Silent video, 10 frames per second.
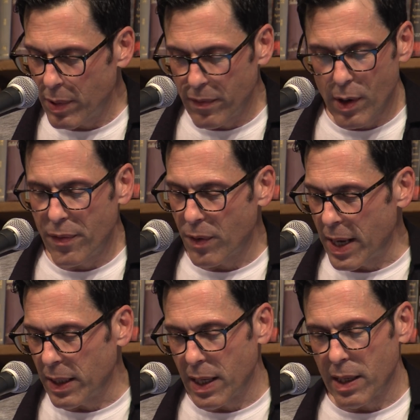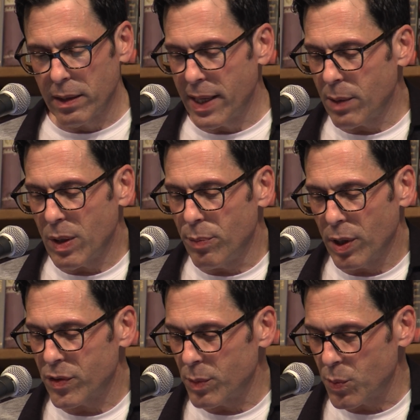been very friendly, lending me
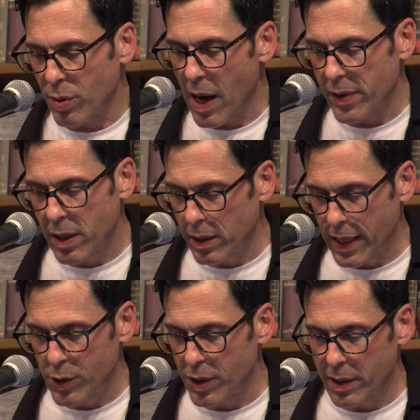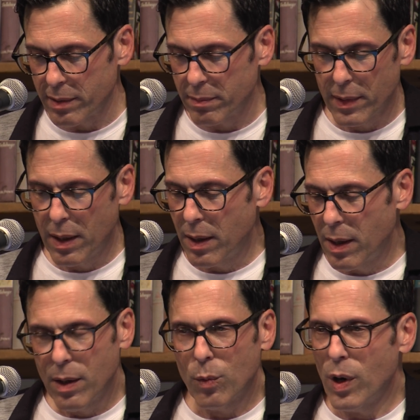books from his private collection and
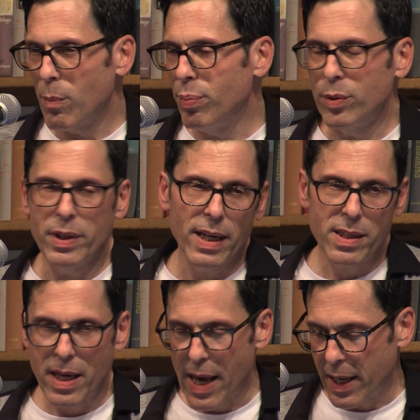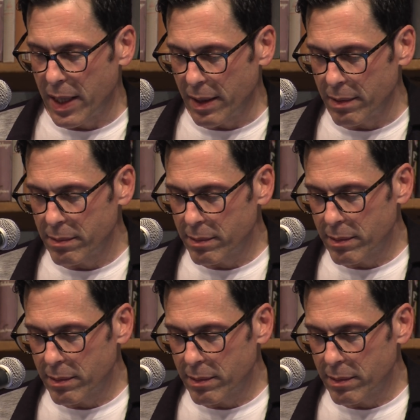rare bootlegs he had hidden.